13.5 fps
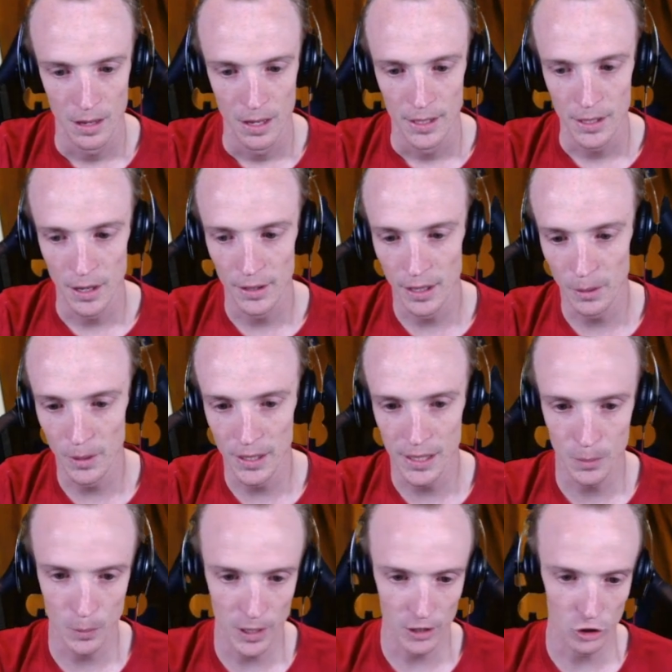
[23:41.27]
So I think we
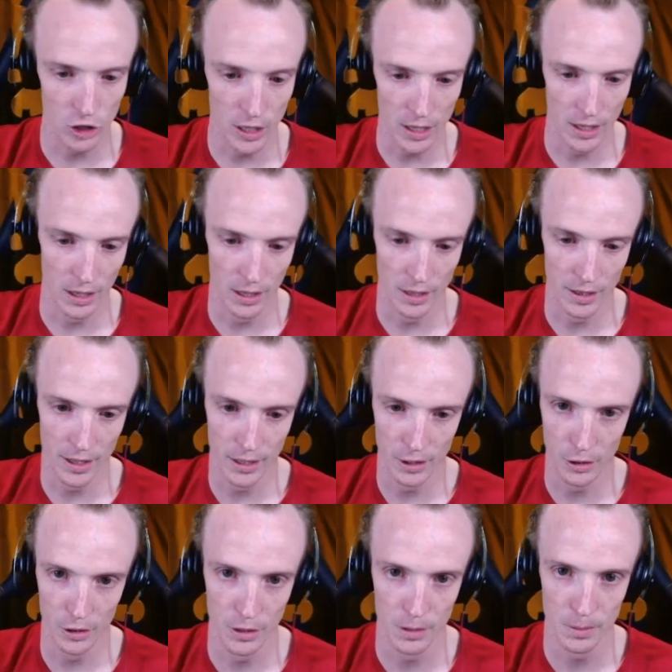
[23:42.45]
switch here and then
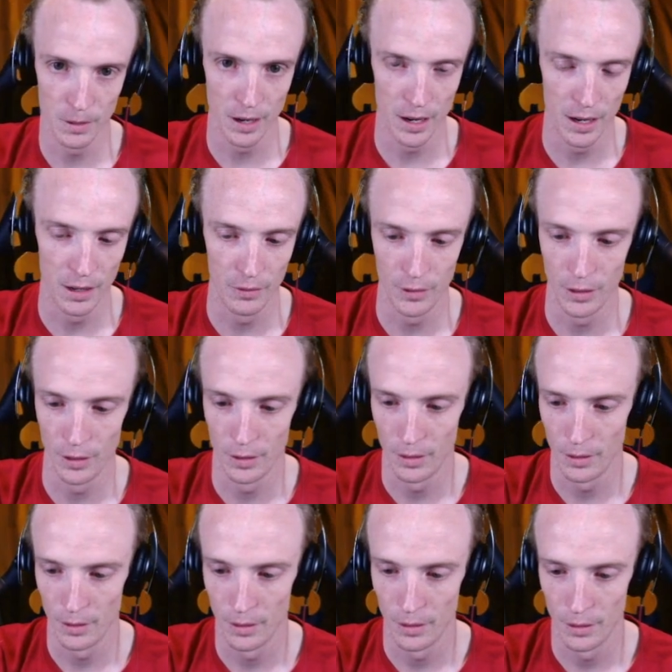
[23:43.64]
Guzma after.
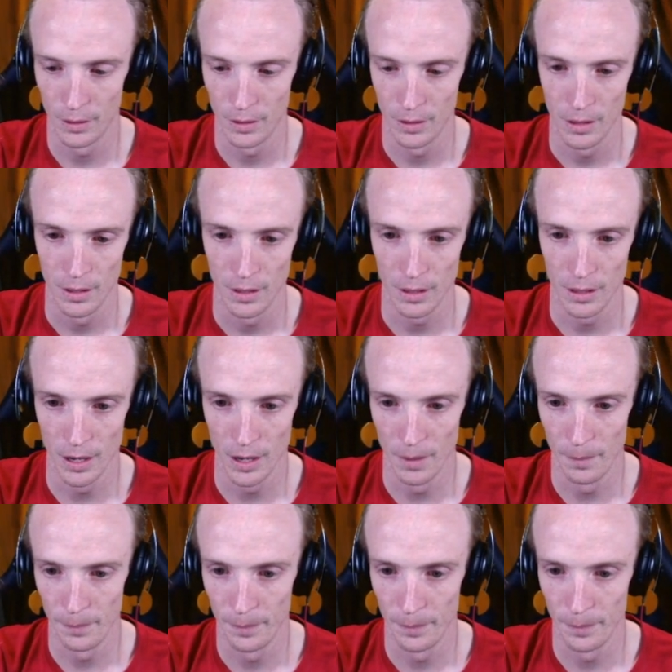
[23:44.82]
Yeah.